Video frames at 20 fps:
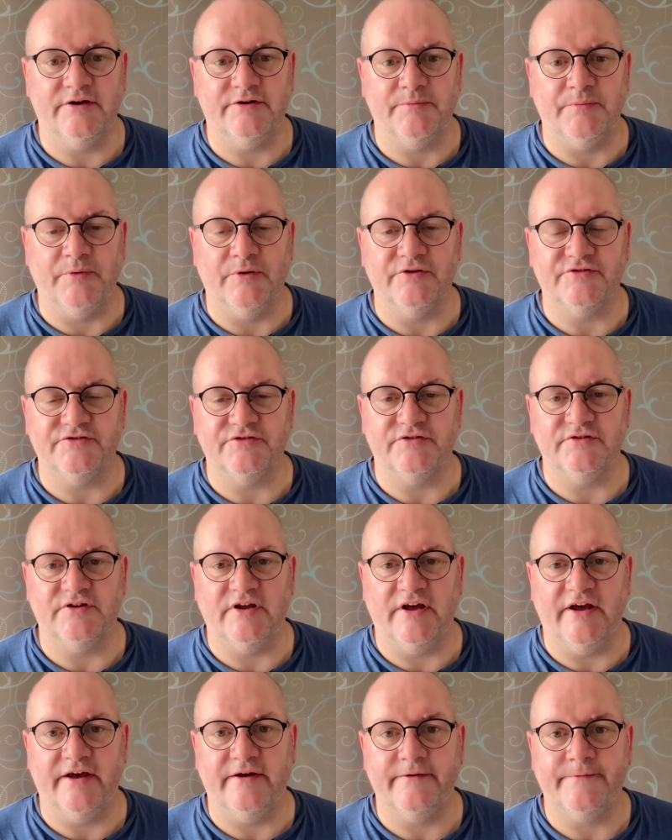person
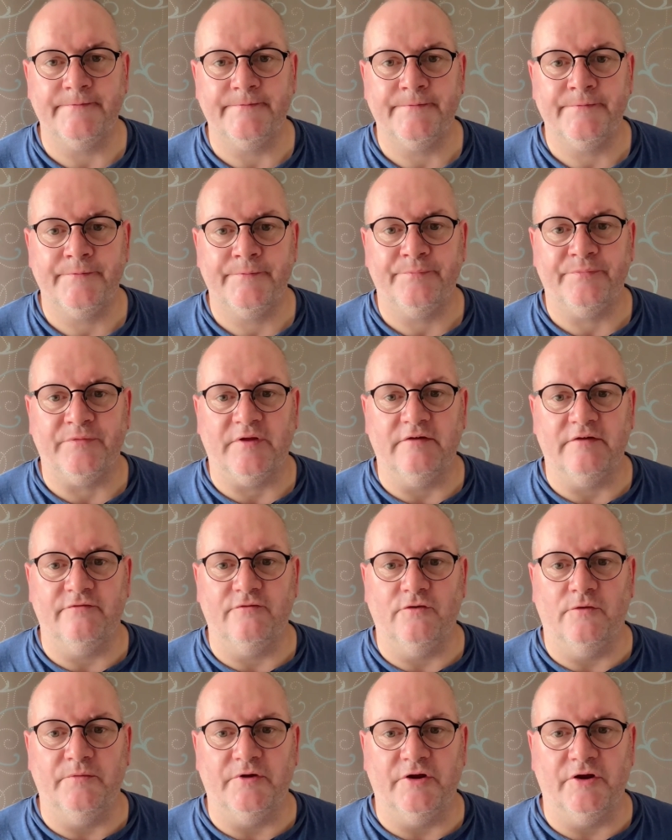there
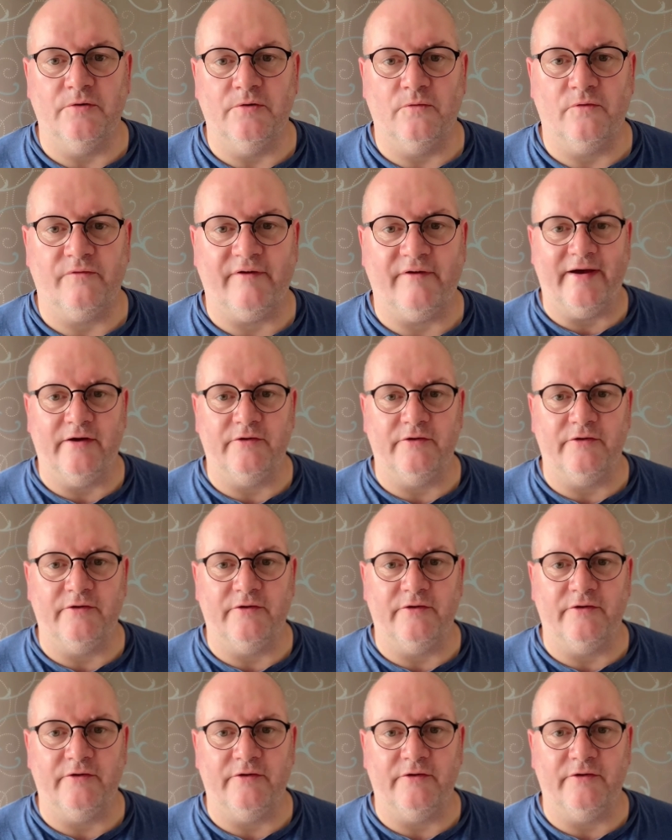informing you of